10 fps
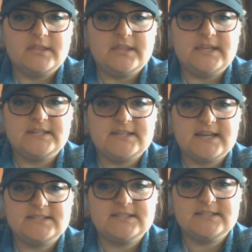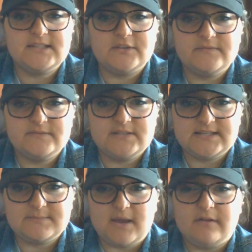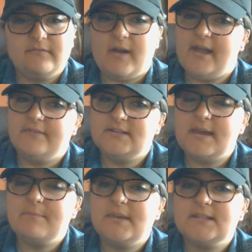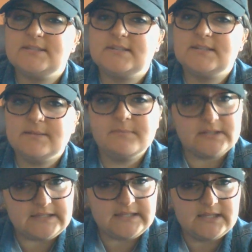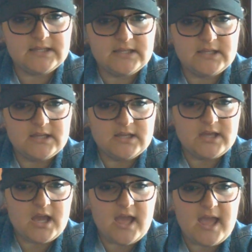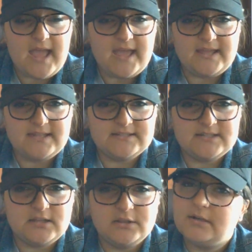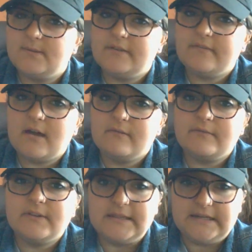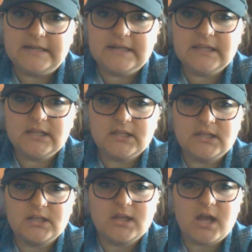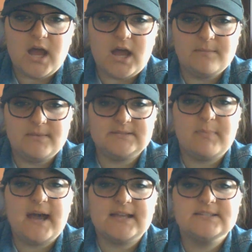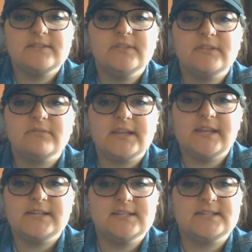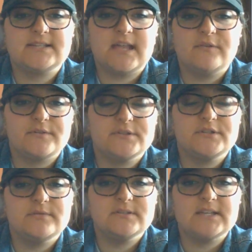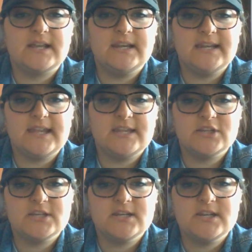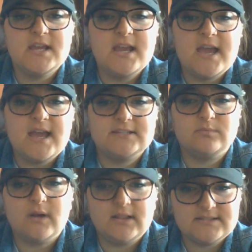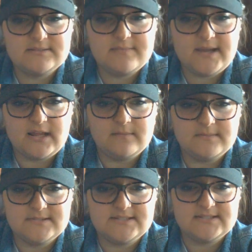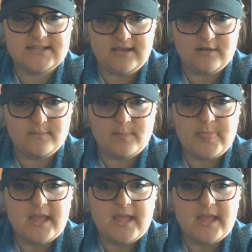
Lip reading: The test itself takes about 5 to 10 minutes to complete, and a little bit about validity. It's positively related to the scale for suicide ideation, as well as the Beck Helplessness Scale,